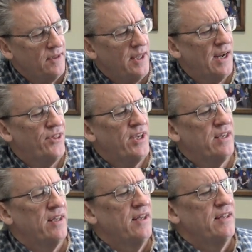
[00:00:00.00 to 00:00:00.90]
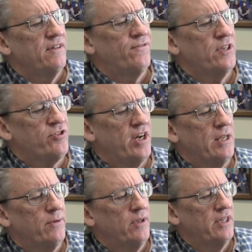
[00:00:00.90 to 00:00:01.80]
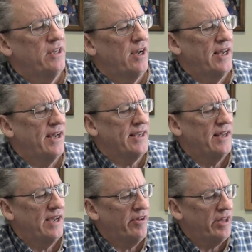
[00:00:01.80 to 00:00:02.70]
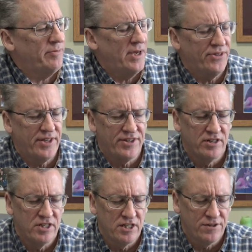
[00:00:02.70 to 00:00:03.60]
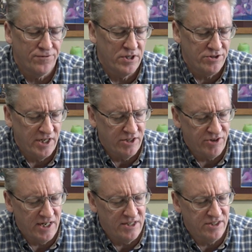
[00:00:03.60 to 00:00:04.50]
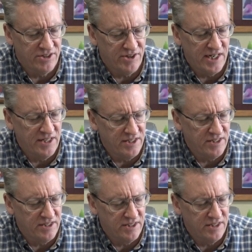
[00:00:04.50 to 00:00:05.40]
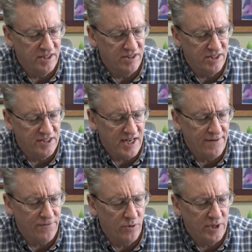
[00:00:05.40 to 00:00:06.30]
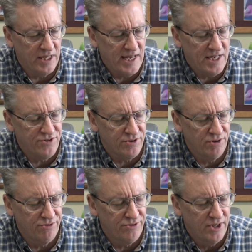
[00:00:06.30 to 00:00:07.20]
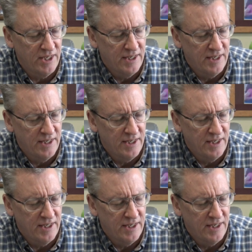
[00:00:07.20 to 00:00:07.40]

And I think the frustrating, I'll admit that it's frustrating to try to decipher, okay, that truth